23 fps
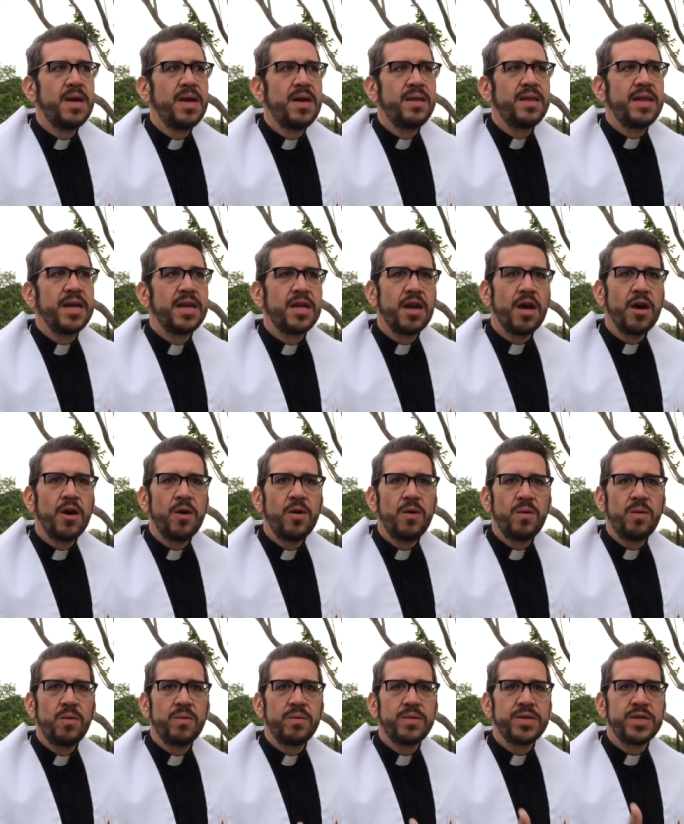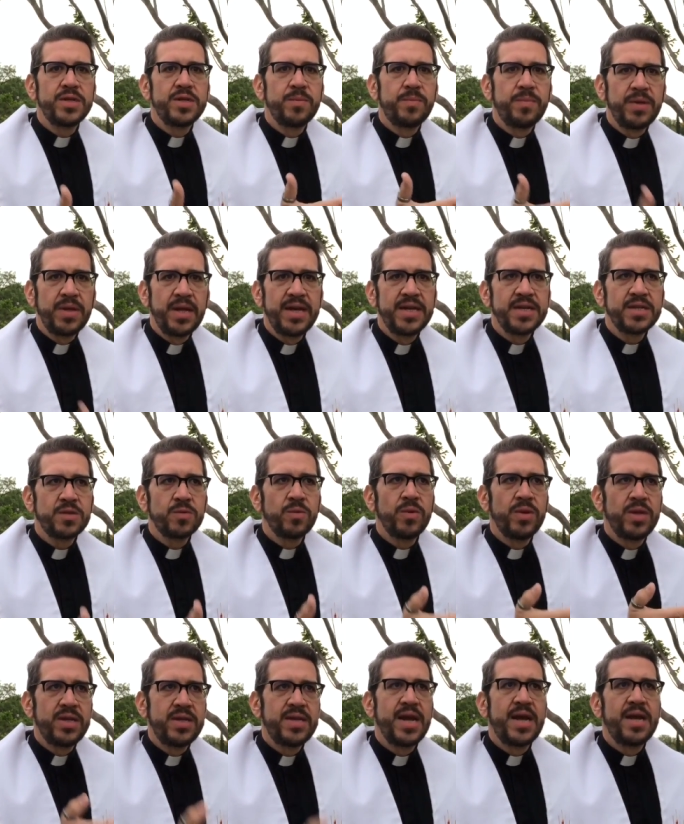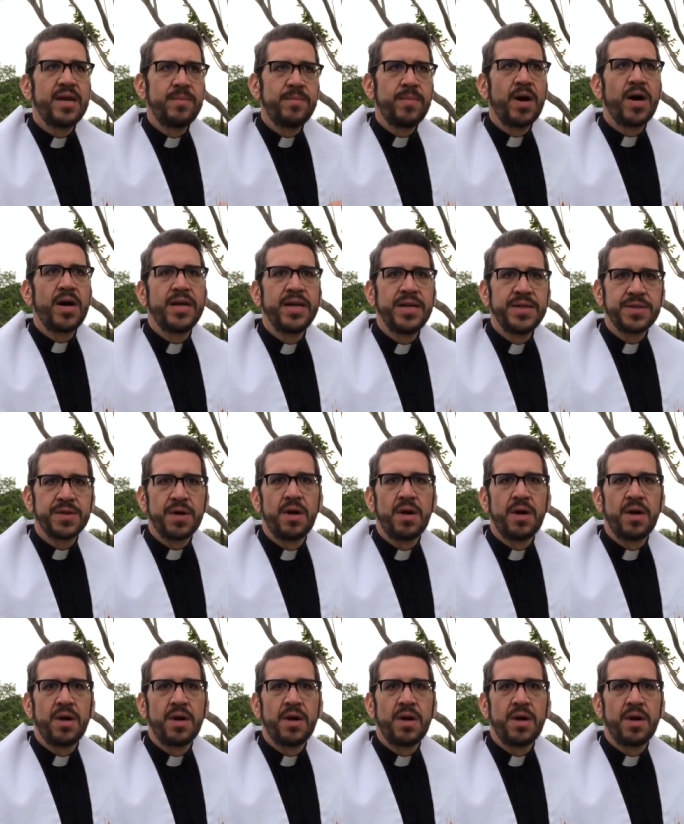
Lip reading: They go to the place where the dead bodies